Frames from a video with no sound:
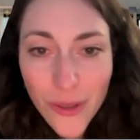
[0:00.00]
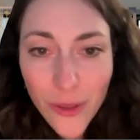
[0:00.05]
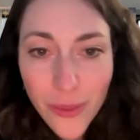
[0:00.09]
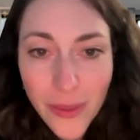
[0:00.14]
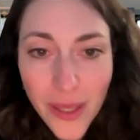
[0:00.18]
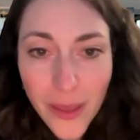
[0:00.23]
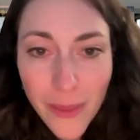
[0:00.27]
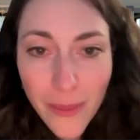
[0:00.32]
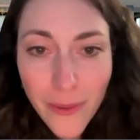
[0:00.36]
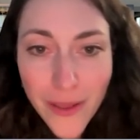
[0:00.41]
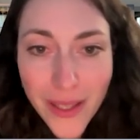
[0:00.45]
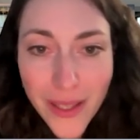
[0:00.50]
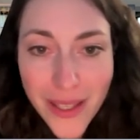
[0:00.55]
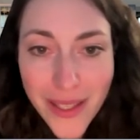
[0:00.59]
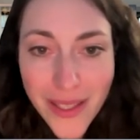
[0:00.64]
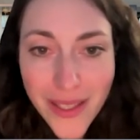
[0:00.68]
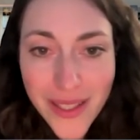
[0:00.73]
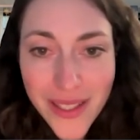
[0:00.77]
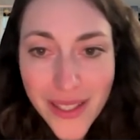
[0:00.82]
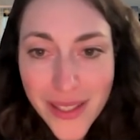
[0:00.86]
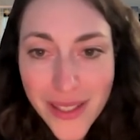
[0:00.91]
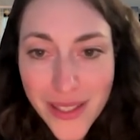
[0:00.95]
2 people
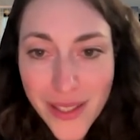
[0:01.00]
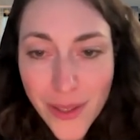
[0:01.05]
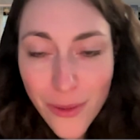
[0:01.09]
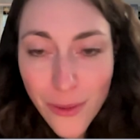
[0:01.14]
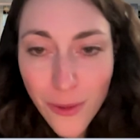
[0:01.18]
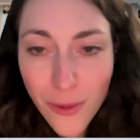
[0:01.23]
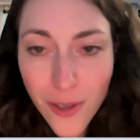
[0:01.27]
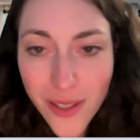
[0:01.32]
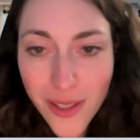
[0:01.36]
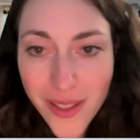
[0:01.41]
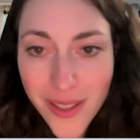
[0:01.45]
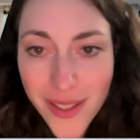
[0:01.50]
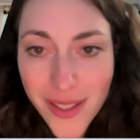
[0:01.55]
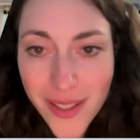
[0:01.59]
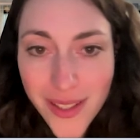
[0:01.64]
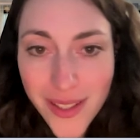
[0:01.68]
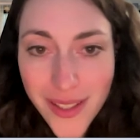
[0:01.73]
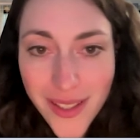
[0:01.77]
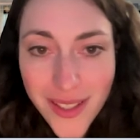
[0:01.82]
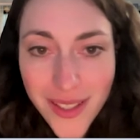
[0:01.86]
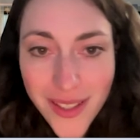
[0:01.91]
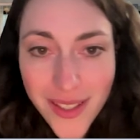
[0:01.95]
at least
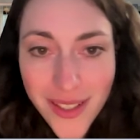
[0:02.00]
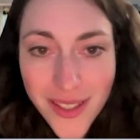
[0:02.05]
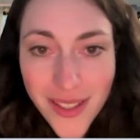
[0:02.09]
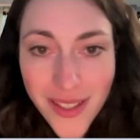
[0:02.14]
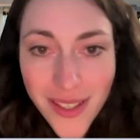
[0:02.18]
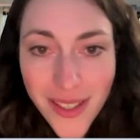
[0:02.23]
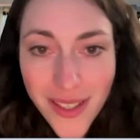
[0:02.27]
once.